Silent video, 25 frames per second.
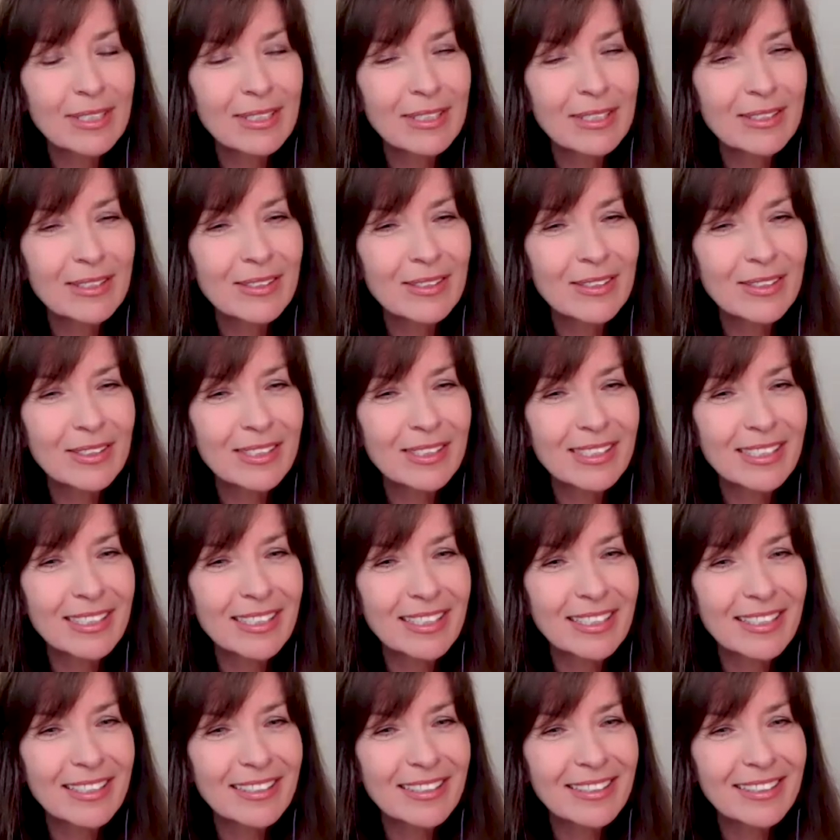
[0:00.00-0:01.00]

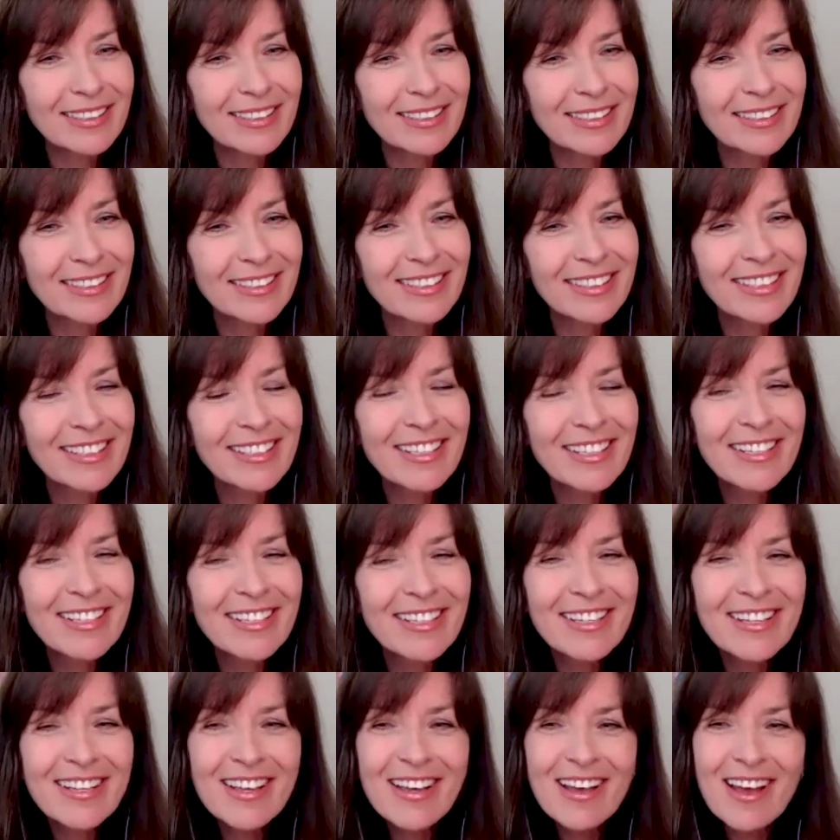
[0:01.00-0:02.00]
Interesting.
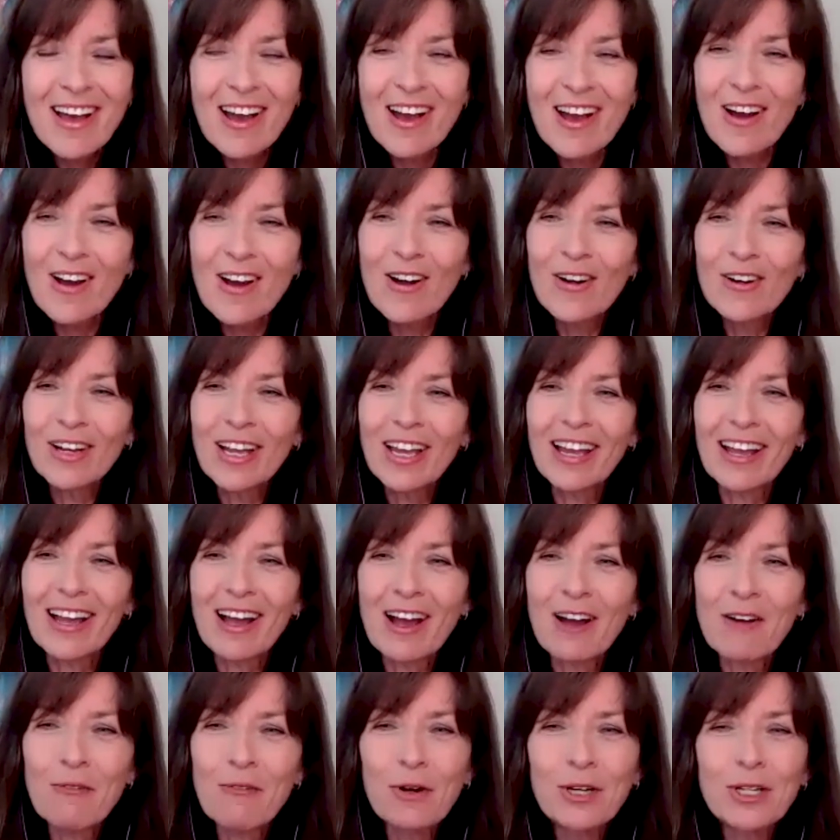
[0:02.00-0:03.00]
Okay,
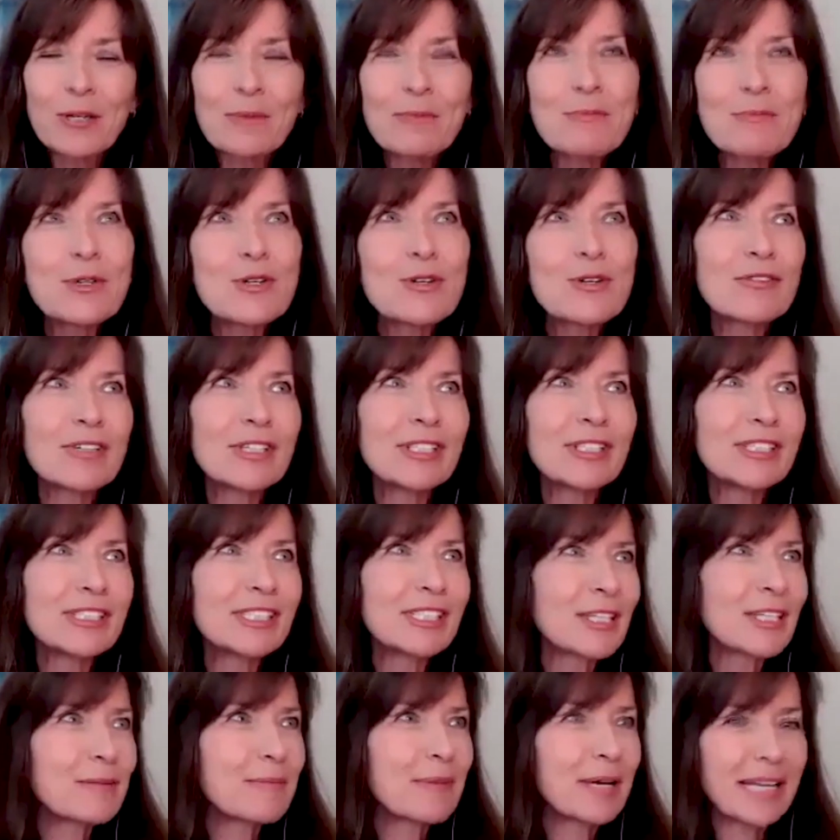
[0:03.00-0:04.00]
I want to move
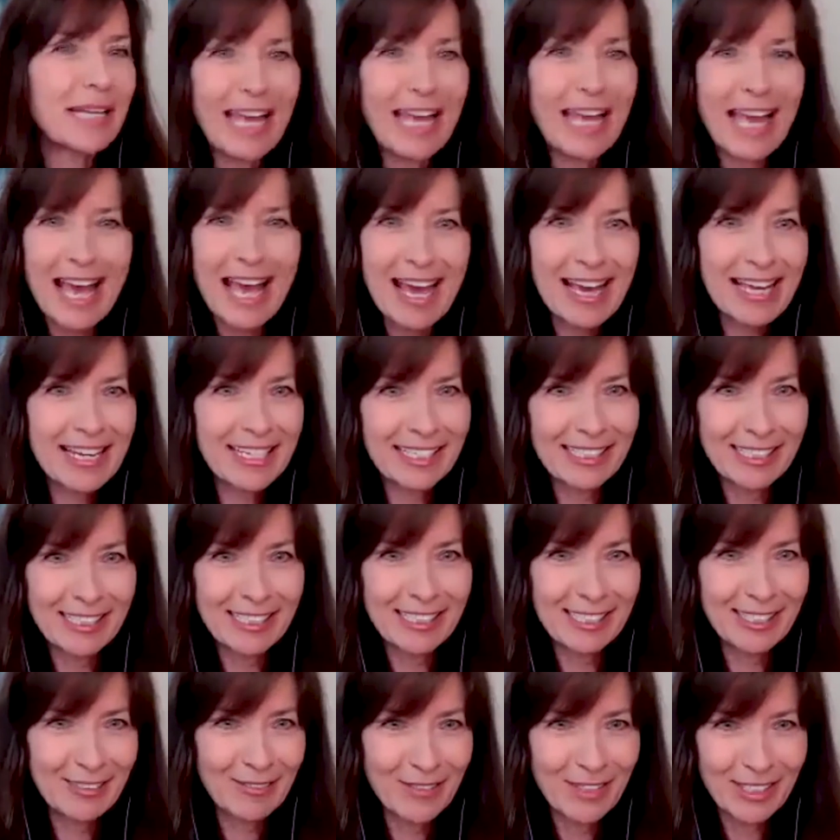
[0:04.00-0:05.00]
into the mechanics
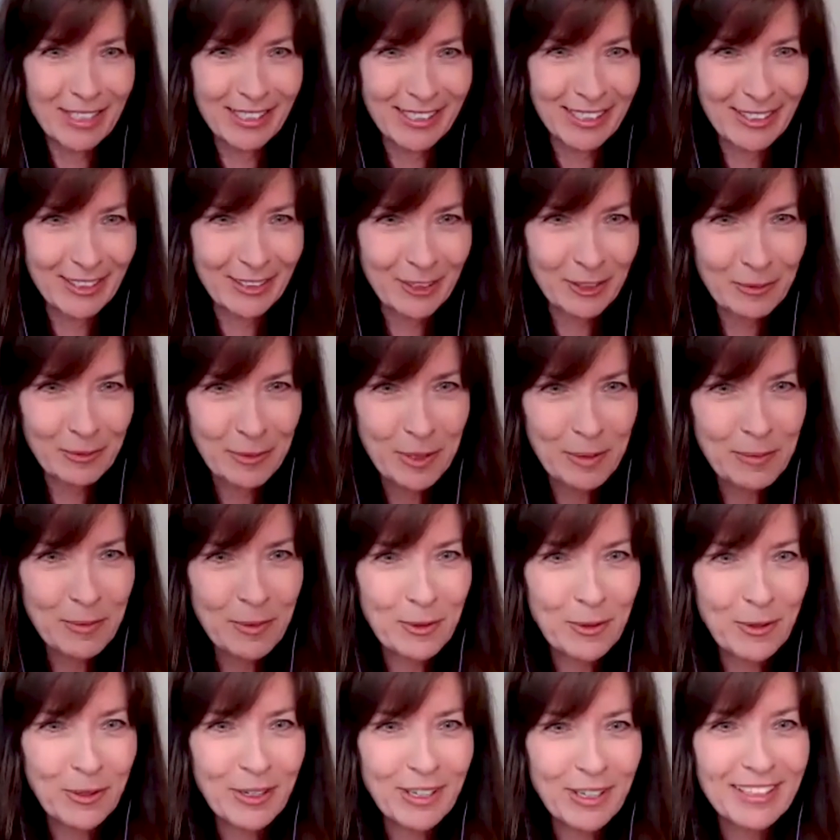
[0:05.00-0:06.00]
of this a little bit
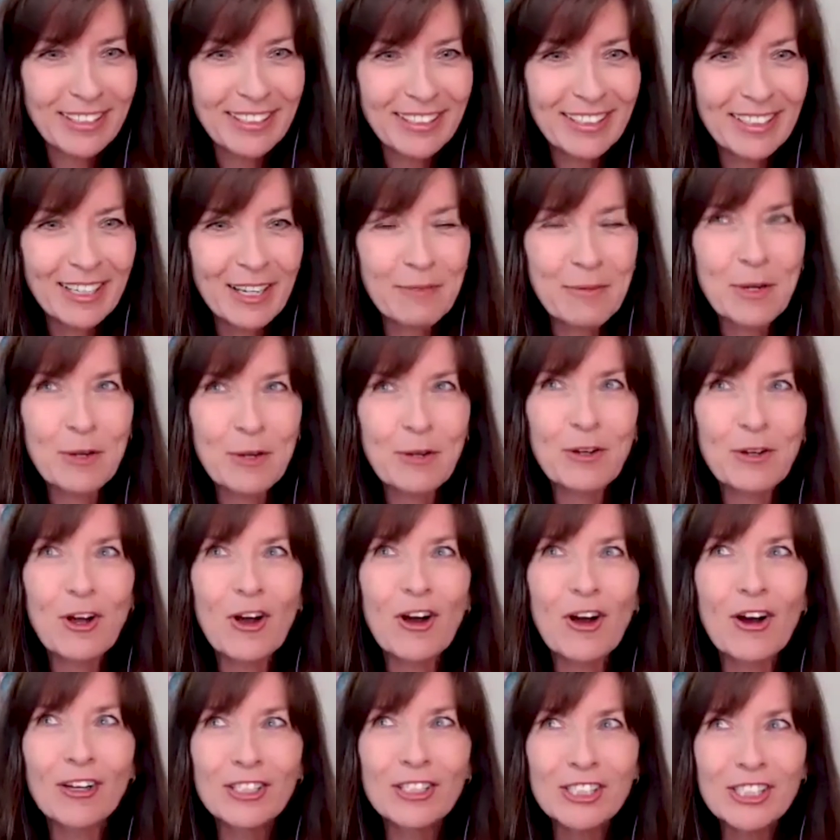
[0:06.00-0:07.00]
more about
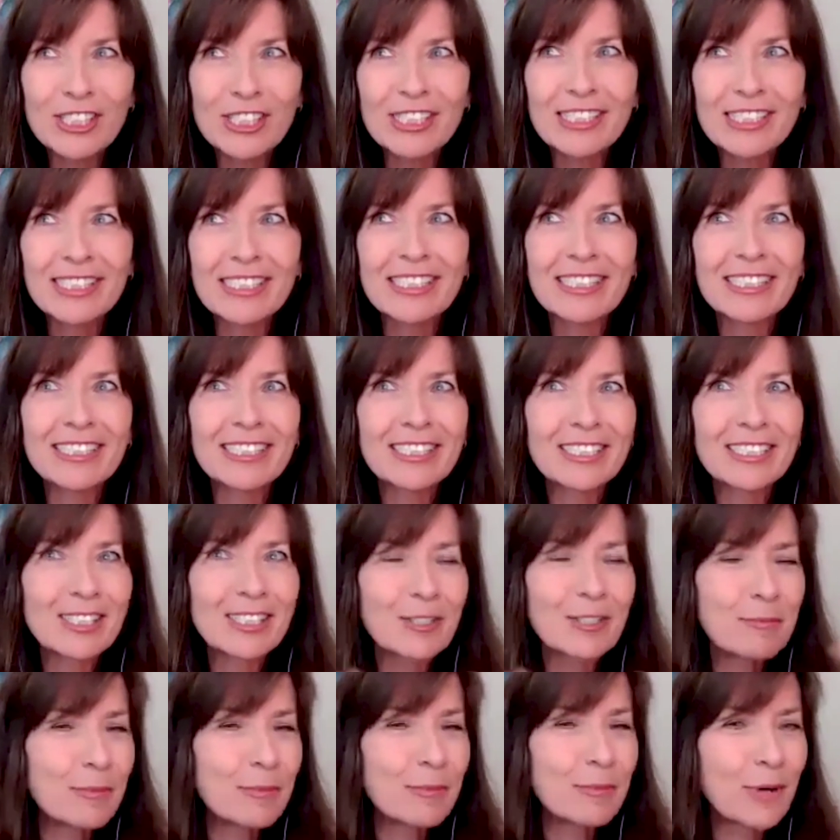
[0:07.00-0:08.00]
consciousness, the
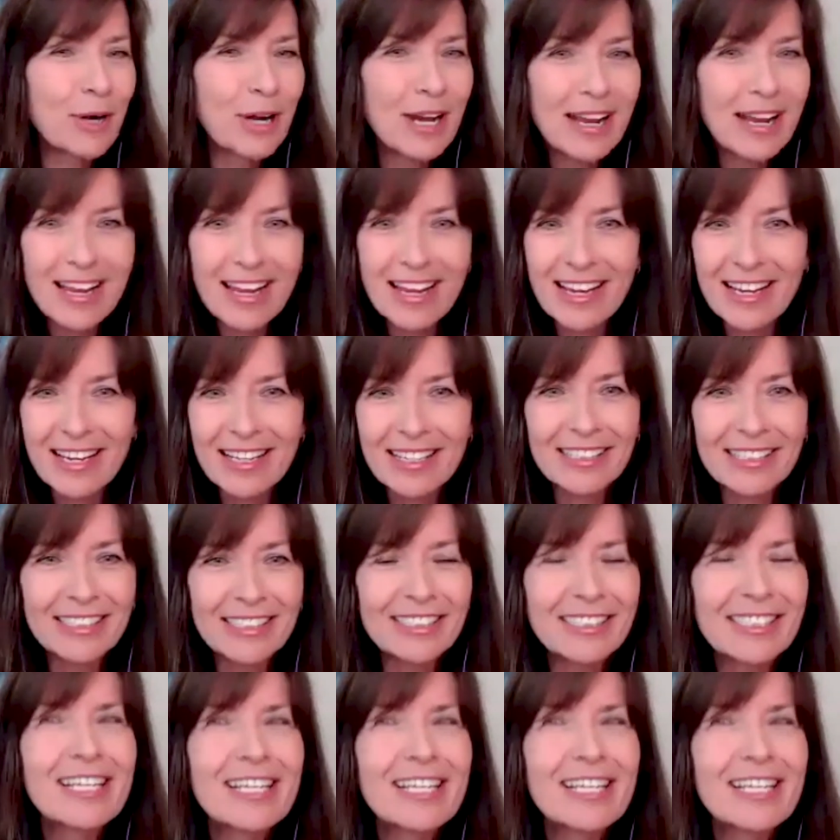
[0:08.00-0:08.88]
mm-hmm. brain. Mm-hmm.